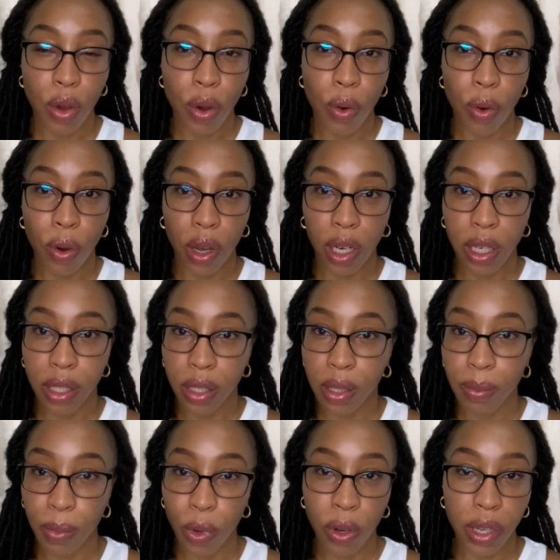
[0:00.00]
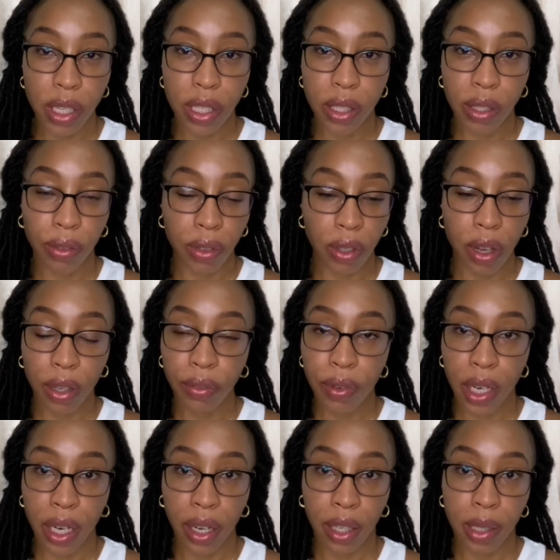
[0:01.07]
or a little more is not
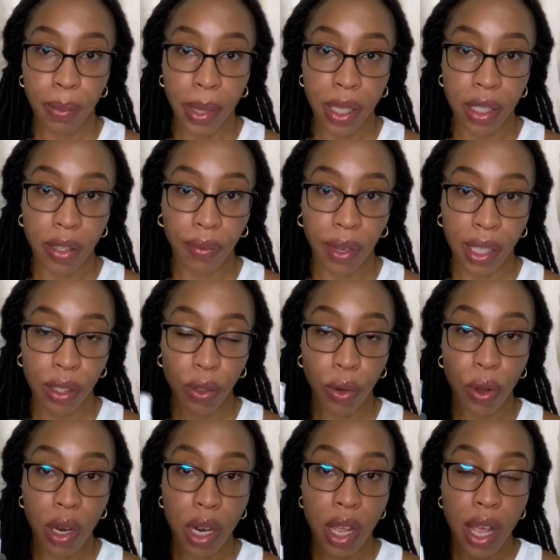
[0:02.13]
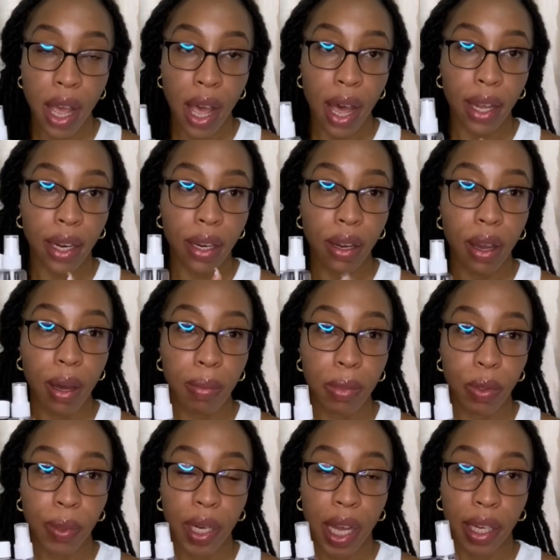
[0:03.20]
really expensive at all and it comes
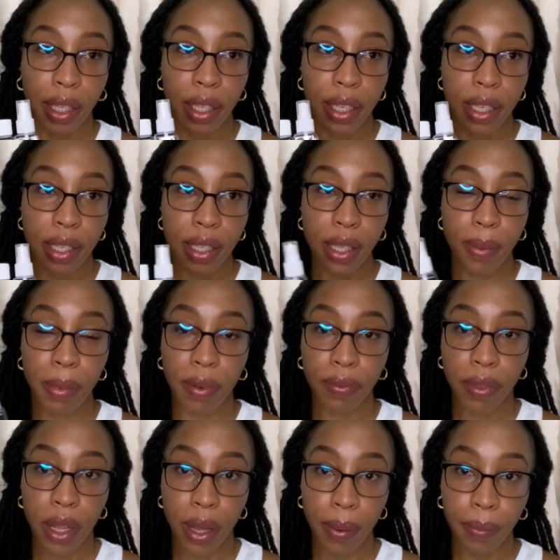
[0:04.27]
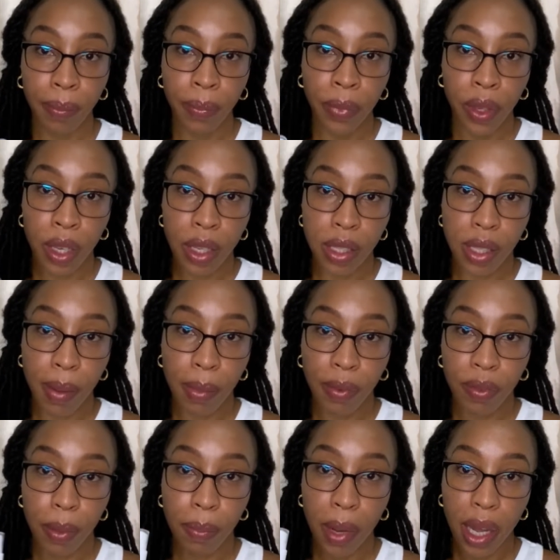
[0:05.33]
with at least some of them some of
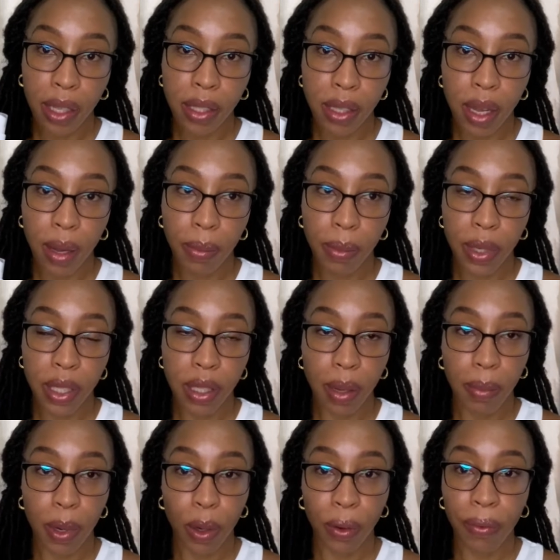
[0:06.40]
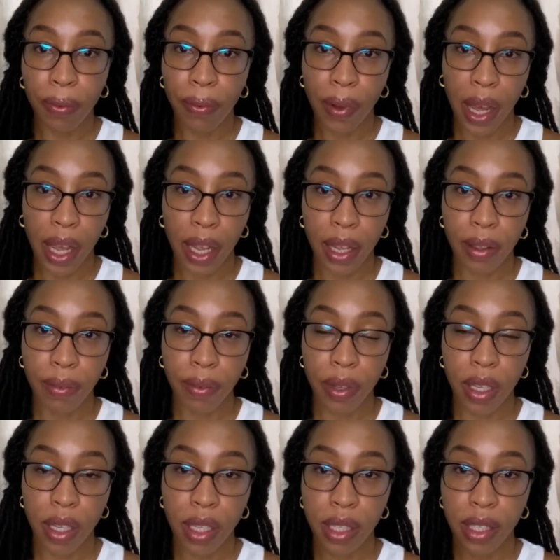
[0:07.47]
the packs come with about five
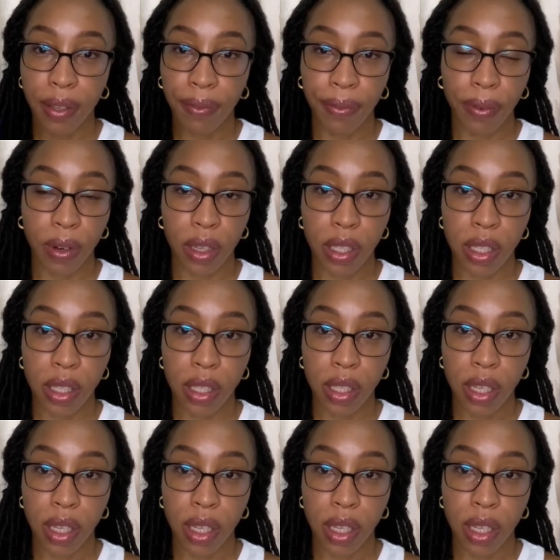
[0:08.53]
different